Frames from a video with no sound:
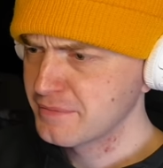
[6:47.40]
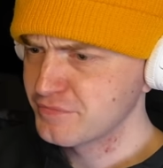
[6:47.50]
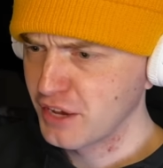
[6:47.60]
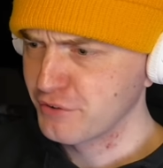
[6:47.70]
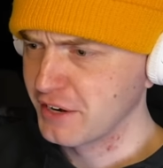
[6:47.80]

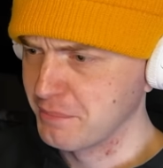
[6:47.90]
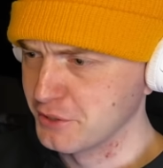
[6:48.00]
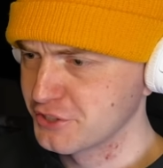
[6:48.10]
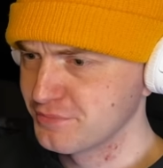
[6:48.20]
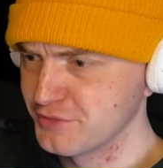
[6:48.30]
You have your
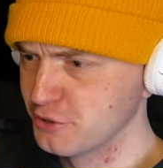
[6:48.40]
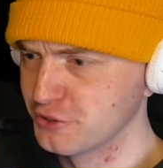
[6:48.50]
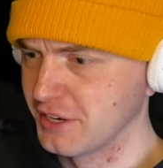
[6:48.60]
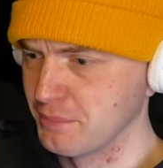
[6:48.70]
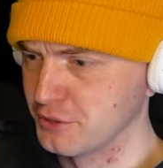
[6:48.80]
Nimbus. Use
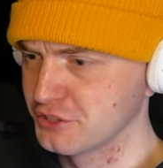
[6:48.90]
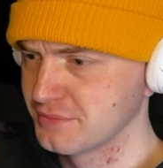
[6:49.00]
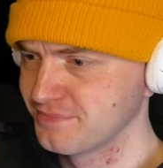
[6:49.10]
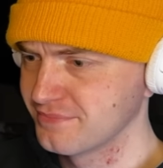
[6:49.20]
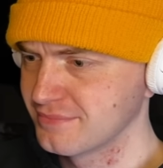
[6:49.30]
your Nimbus.
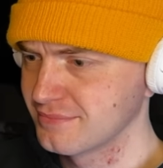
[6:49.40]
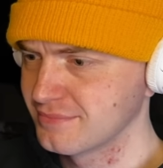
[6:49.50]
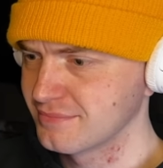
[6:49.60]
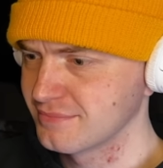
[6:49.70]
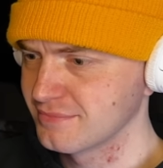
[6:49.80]

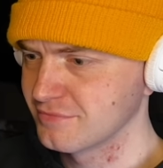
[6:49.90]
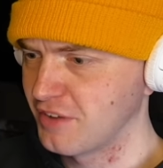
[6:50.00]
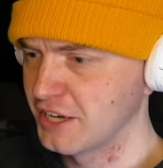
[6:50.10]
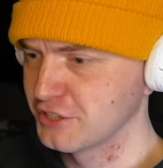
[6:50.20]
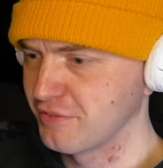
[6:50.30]

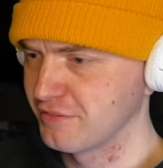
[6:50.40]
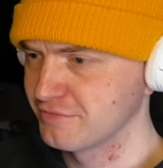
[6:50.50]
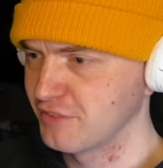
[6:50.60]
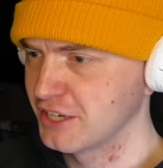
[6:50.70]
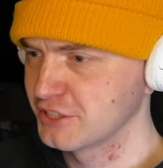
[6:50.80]
Why
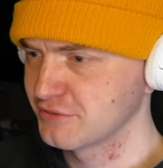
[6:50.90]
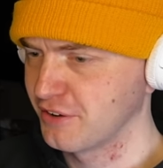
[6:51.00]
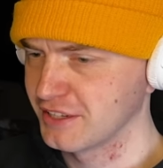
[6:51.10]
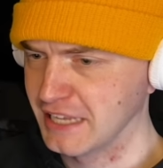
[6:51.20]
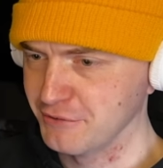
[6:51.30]
just
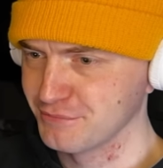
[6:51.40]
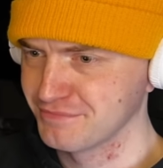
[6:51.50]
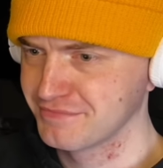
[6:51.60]
falling down?